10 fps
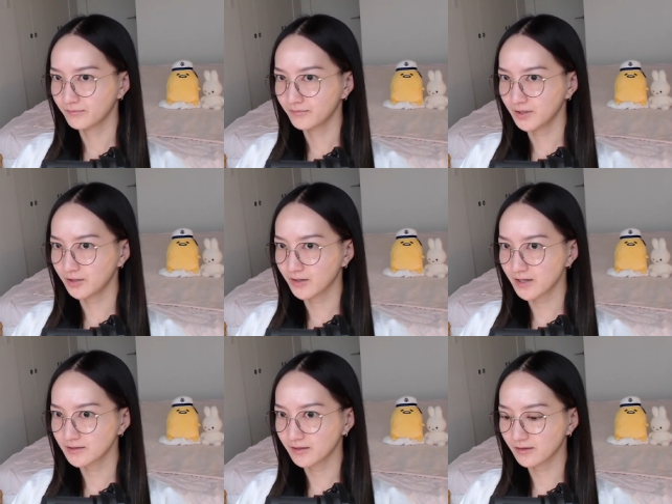do you guys
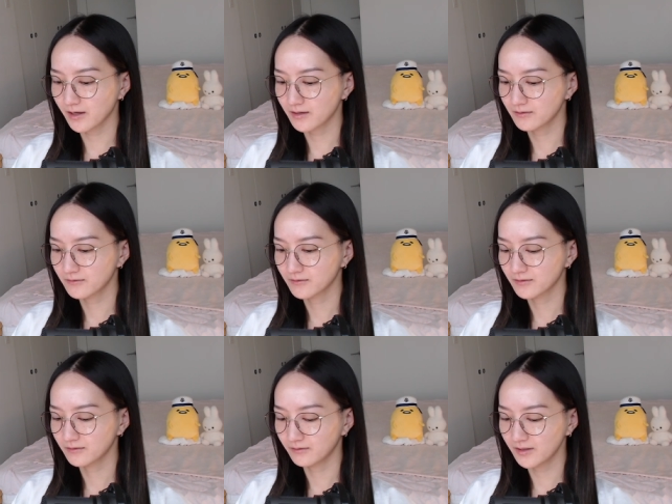hear that?
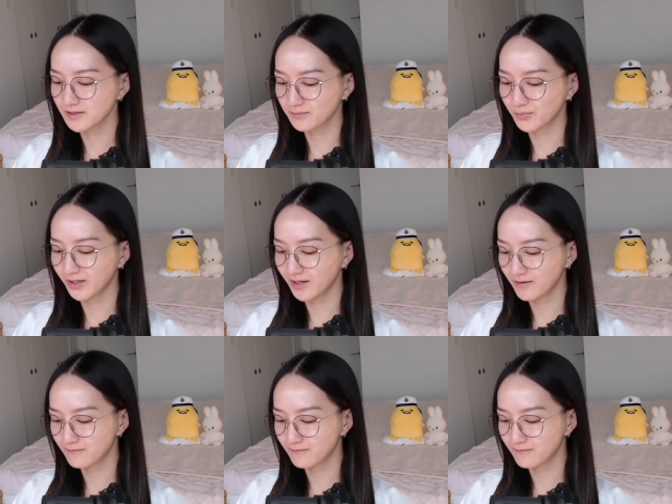Is it pretty?